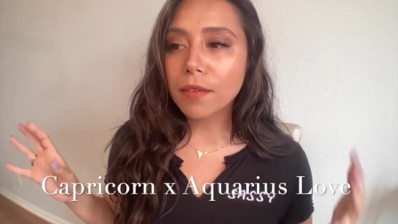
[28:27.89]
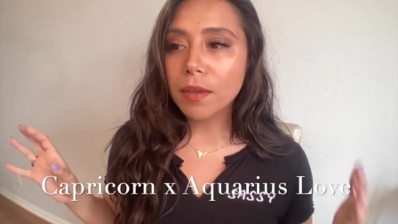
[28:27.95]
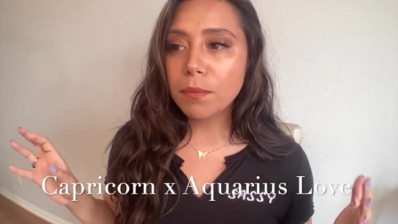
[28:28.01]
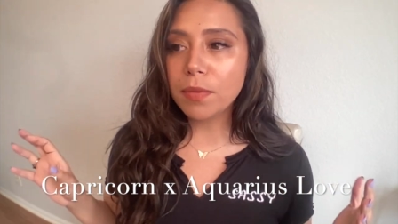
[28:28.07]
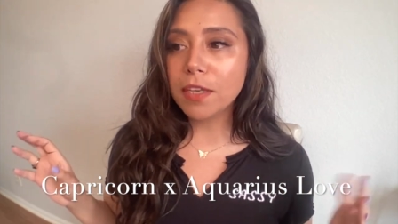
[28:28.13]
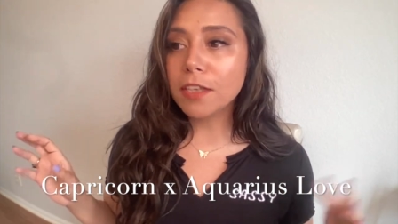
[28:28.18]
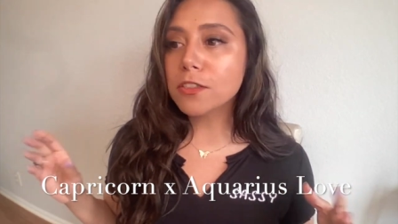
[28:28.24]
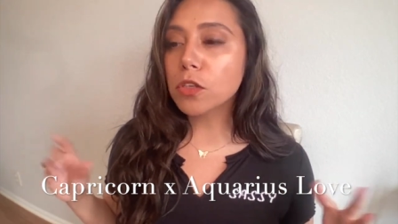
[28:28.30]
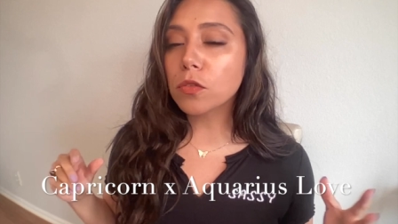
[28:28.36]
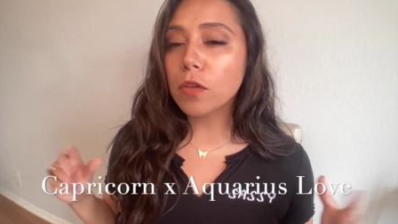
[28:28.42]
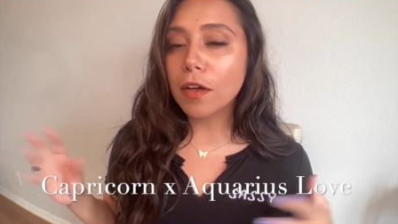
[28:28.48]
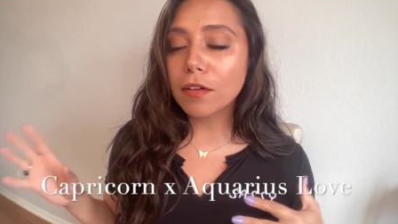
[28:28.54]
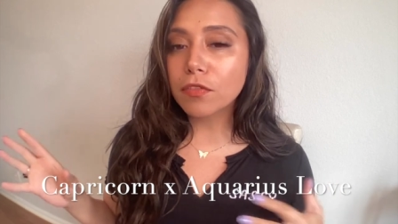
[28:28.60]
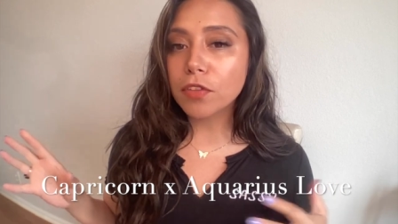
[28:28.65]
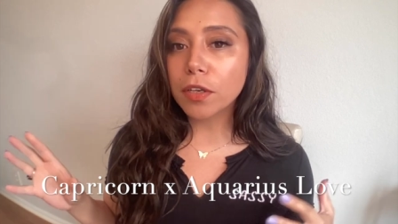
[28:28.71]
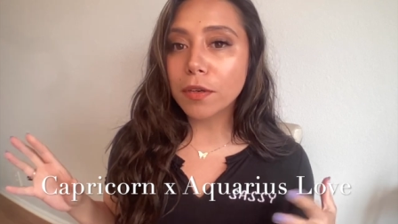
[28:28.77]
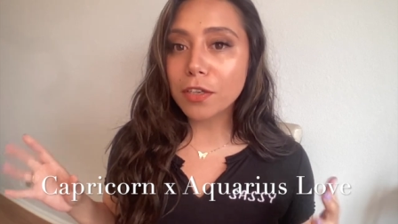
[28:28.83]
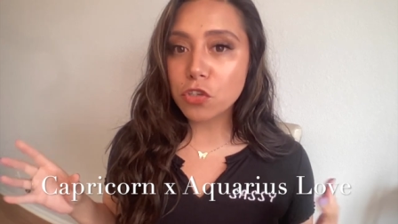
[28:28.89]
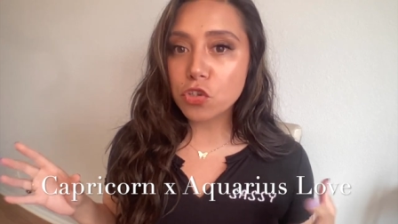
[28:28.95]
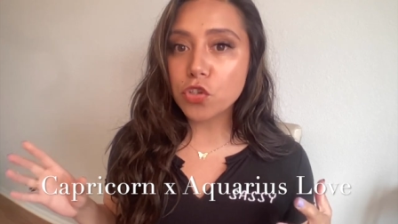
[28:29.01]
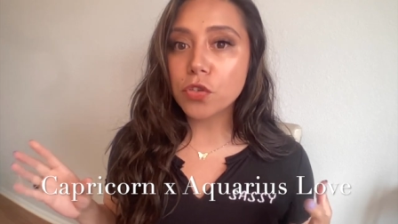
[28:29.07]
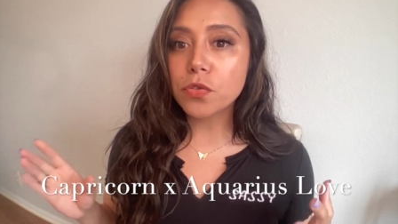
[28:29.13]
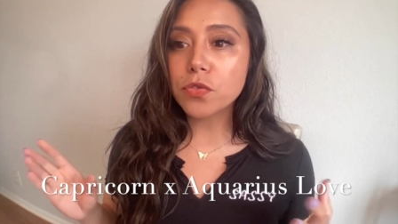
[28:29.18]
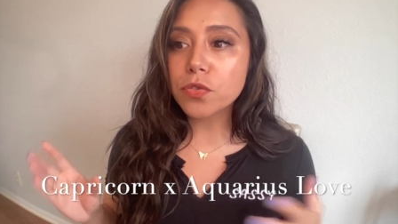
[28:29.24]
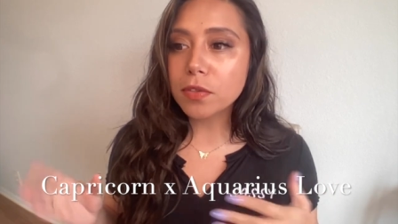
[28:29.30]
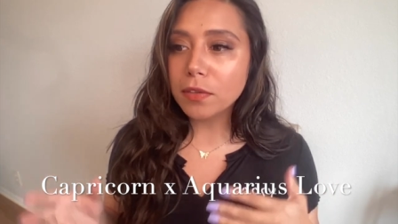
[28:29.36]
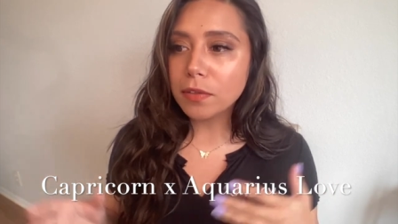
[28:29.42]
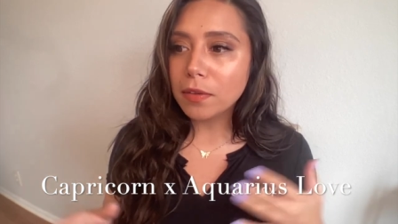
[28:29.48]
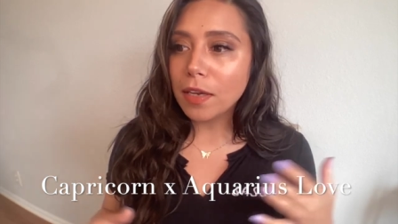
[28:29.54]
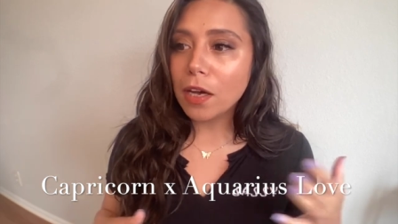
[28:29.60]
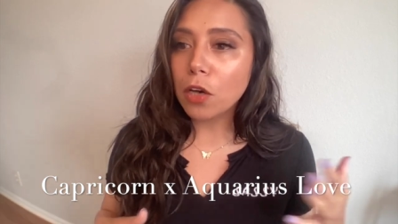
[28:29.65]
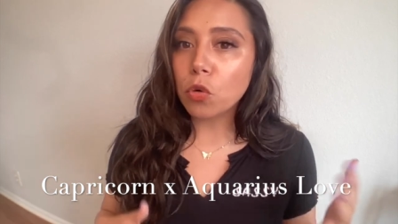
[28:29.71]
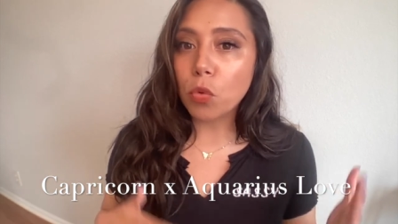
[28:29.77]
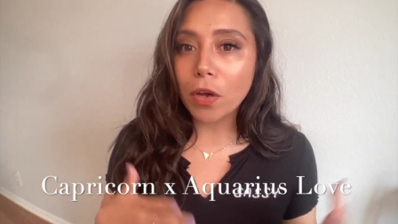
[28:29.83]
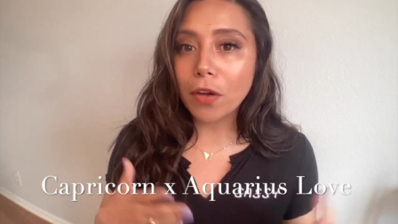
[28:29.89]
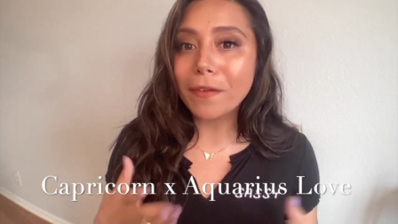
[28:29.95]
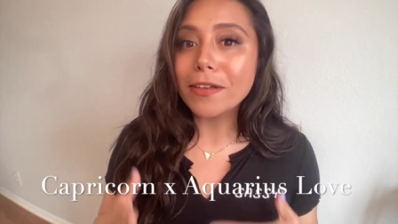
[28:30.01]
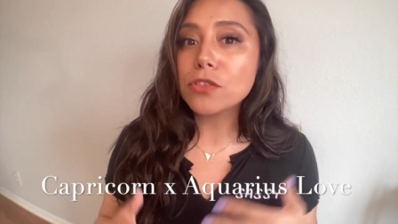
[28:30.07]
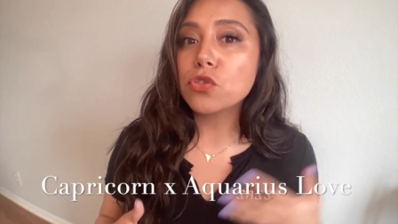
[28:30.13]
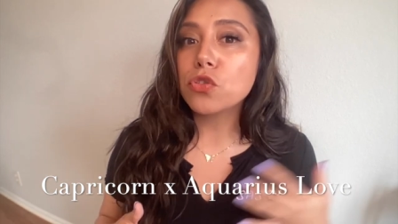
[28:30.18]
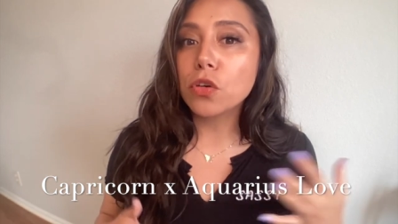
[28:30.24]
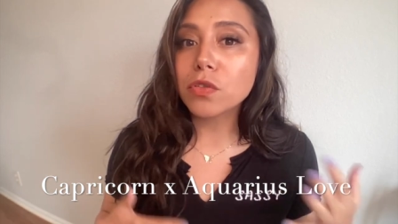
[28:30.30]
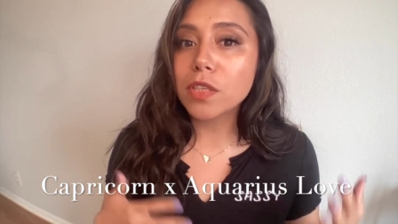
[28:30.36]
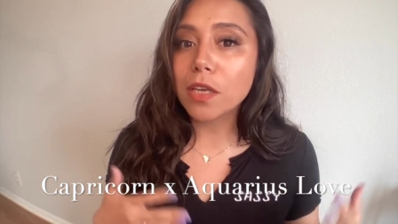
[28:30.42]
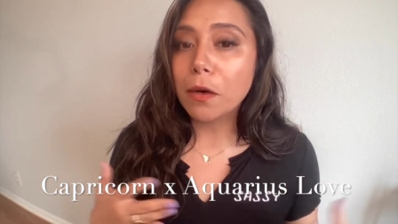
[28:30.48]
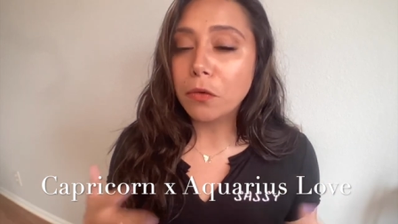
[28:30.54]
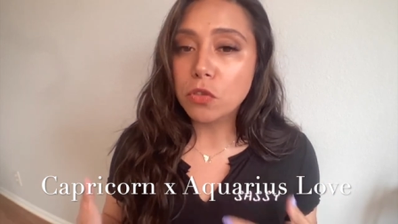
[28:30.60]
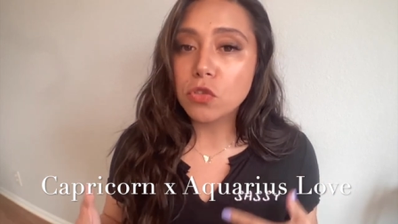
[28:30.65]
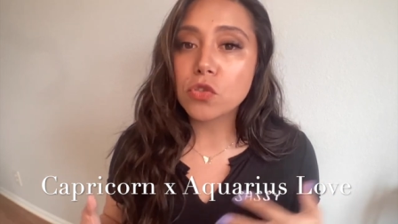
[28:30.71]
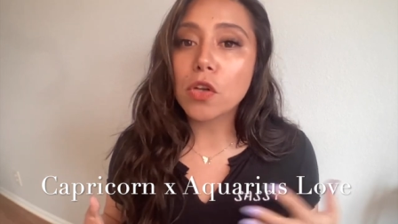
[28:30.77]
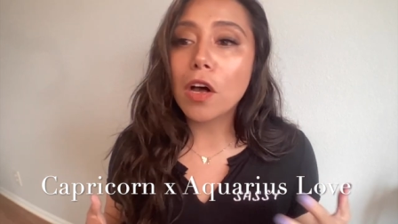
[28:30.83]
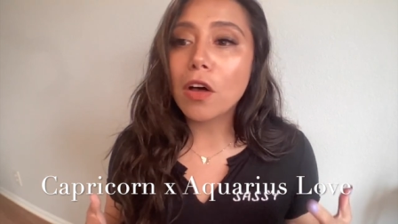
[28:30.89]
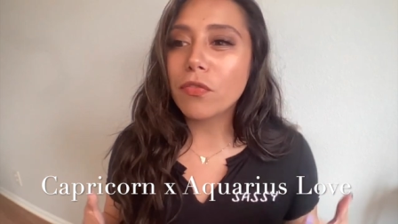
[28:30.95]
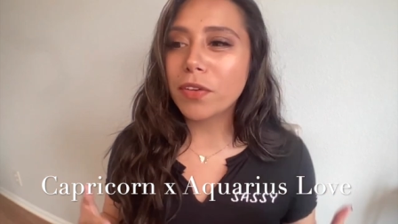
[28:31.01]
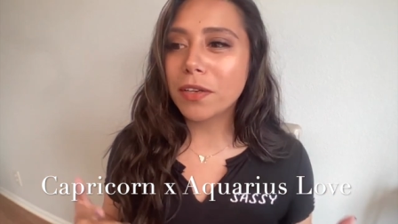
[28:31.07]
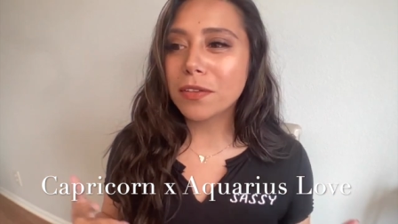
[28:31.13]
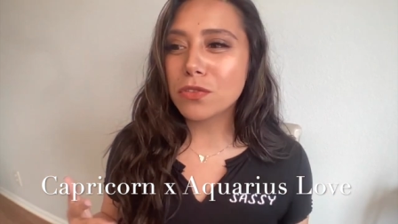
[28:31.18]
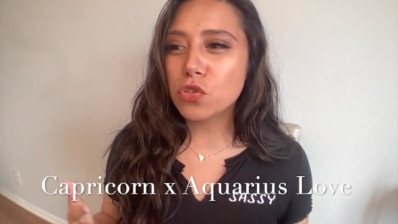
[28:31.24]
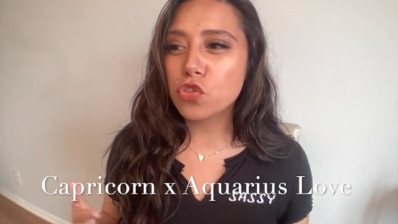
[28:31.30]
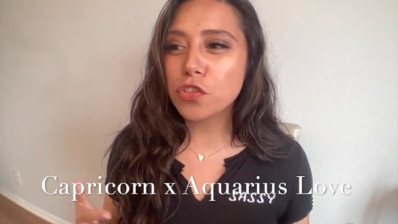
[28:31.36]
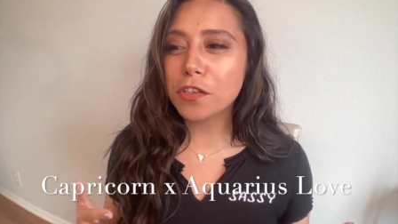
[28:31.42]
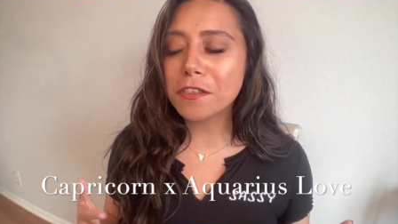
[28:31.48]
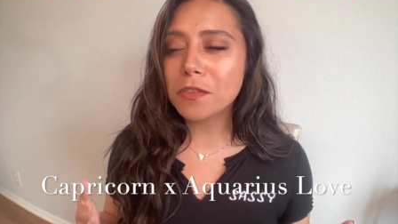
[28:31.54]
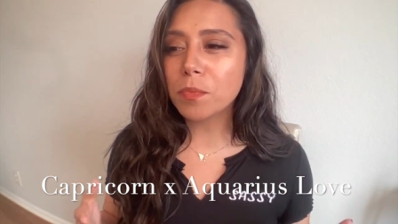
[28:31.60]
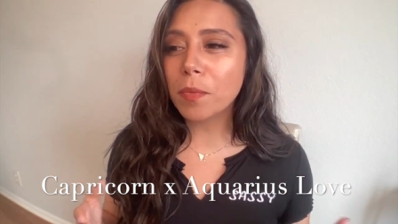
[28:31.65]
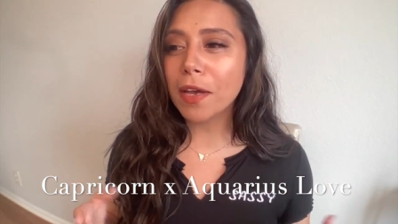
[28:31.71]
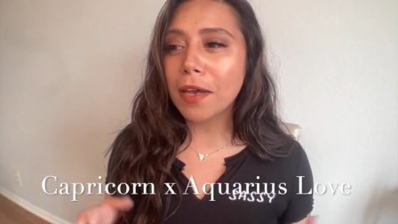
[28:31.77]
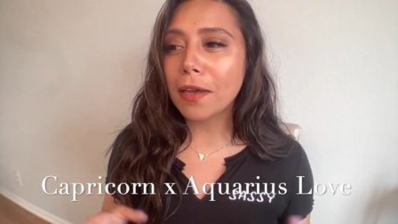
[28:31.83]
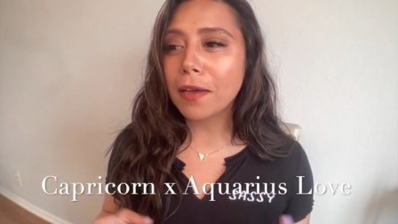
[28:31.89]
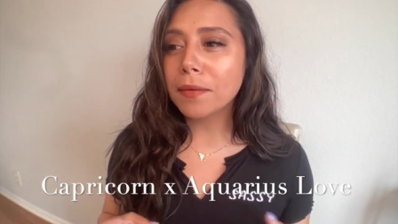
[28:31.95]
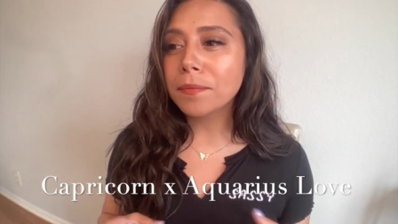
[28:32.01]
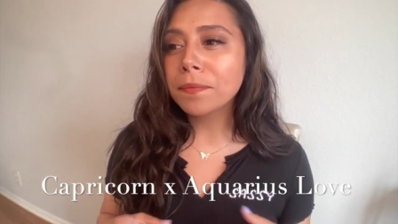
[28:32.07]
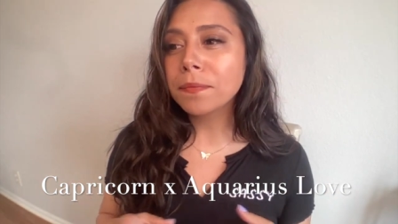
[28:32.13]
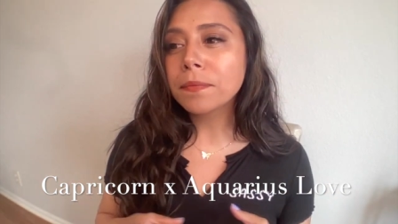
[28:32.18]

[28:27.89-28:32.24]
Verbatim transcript: because a lot of their issues Aquarius knows how to solve. And it's just by